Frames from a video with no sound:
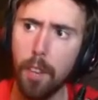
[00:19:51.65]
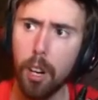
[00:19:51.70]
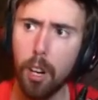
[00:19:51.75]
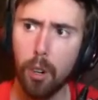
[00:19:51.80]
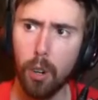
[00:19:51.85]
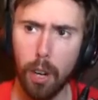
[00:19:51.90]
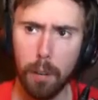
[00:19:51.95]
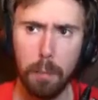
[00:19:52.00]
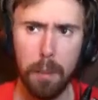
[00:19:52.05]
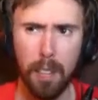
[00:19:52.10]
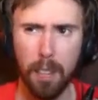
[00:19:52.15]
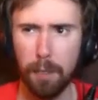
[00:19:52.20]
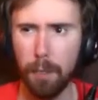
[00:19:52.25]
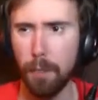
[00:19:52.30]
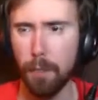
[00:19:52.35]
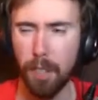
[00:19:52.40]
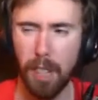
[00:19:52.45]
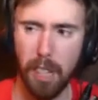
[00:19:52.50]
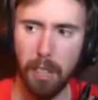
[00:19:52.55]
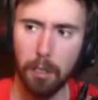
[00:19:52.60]
Or, like, Mythic
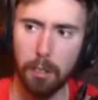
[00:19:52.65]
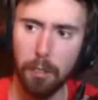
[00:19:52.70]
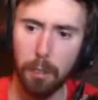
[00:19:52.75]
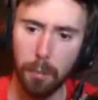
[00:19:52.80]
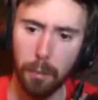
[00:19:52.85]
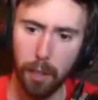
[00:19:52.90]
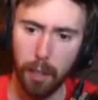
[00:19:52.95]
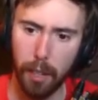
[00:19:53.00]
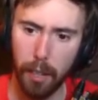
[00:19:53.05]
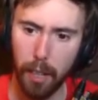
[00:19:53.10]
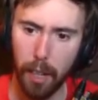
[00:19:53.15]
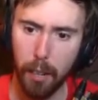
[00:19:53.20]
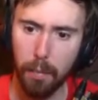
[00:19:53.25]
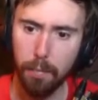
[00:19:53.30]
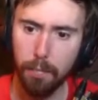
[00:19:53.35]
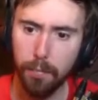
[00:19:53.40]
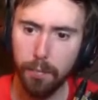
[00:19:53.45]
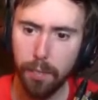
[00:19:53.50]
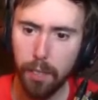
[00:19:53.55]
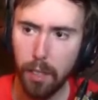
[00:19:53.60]
15 or something like that.
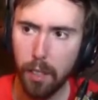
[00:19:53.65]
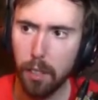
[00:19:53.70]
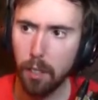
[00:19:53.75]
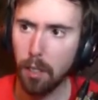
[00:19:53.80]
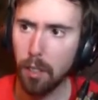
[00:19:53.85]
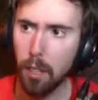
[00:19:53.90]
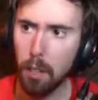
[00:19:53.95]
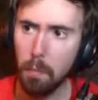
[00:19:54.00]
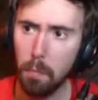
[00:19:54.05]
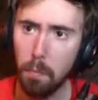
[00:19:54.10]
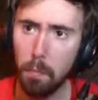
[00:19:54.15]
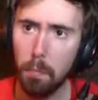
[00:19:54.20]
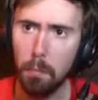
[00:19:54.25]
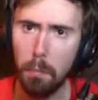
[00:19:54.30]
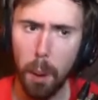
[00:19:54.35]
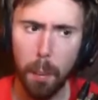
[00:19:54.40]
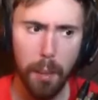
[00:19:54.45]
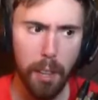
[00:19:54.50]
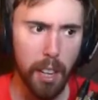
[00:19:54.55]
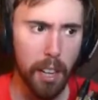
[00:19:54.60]

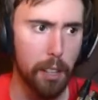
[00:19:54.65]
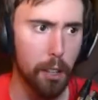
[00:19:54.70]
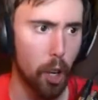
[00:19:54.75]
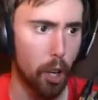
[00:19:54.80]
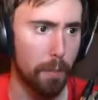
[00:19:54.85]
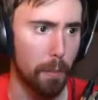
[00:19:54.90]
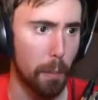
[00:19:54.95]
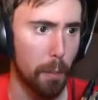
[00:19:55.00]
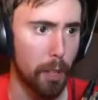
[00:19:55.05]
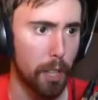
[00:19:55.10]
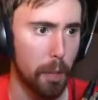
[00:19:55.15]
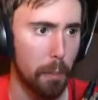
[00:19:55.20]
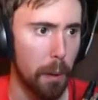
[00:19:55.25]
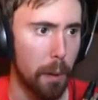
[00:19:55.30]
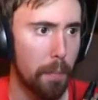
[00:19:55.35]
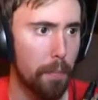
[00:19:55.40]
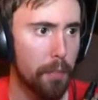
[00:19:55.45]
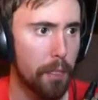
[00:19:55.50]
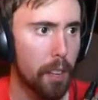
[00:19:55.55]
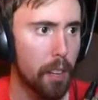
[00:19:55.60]
Maybe they did nerf them a little
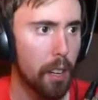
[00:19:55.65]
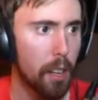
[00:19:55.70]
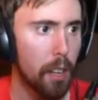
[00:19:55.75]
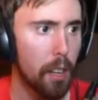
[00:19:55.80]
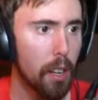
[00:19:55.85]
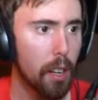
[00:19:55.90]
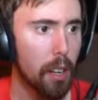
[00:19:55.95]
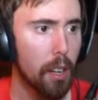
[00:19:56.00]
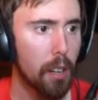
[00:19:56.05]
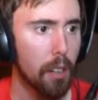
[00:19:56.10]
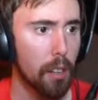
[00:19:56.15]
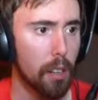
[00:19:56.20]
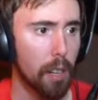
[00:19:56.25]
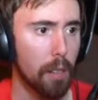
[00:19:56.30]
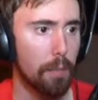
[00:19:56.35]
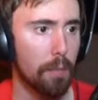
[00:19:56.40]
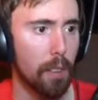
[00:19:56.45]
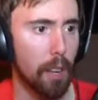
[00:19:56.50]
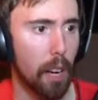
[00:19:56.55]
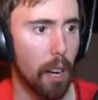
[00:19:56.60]
bit.
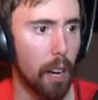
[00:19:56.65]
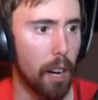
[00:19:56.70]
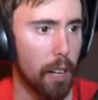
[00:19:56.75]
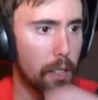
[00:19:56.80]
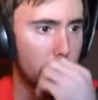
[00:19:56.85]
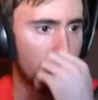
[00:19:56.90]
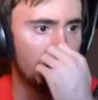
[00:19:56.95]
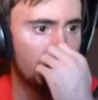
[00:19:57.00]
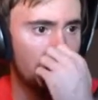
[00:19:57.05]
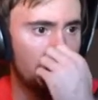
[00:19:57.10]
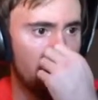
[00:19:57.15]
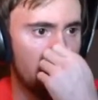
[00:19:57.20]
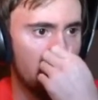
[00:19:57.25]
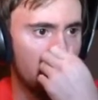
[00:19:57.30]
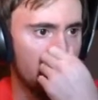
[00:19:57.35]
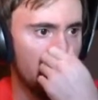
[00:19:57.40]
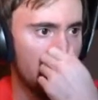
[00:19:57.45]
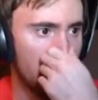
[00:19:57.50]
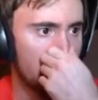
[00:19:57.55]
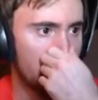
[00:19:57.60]
Let's see, it's about
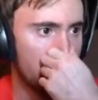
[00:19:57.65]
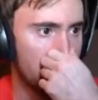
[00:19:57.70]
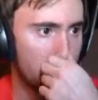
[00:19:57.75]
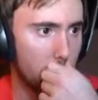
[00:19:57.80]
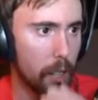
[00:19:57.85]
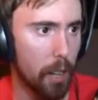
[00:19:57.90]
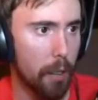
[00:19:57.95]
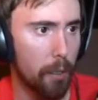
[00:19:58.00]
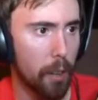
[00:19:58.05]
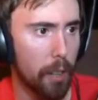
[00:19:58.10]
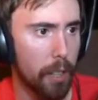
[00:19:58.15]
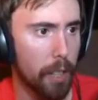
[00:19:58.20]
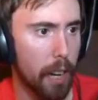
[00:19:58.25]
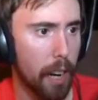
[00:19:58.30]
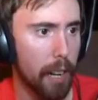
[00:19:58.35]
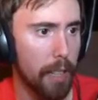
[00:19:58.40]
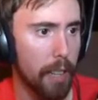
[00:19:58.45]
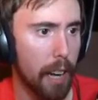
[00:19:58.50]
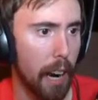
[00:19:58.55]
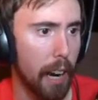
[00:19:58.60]
joining us physical leveling
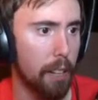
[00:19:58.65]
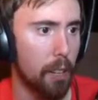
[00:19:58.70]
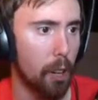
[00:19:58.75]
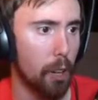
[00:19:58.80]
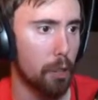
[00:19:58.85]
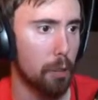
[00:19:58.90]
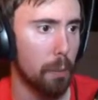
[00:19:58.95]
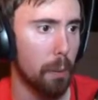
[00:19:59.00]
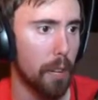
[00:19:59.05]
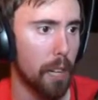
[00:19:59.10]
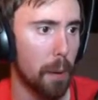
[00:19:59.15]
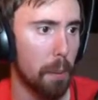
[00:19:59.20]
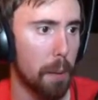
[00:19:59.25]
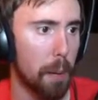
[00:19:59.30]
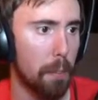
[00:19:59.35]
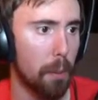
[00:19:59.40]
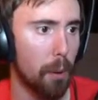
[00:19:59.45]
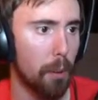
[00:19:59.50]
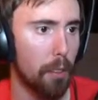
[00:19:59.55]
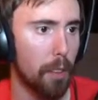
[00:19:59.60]
guide. Yeah, I know there's plenty of
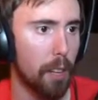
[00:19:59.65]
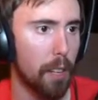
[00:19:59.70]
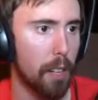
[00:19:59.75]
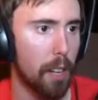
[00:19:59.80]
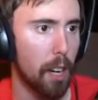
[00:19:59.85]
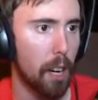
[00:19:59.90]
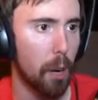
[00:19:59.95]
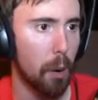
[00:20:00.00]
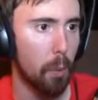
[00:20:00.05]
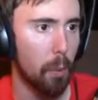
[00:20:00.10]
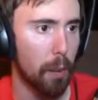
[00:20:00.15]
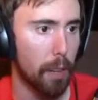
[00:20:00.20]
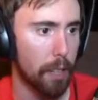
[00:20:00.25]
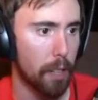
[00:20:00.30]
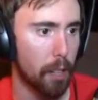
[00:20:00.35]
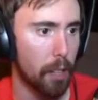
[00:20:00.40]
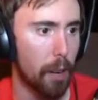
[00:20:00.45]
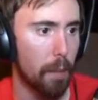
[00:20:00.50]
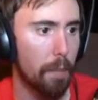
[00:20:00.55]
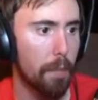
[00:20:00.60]
people that, what do you call it?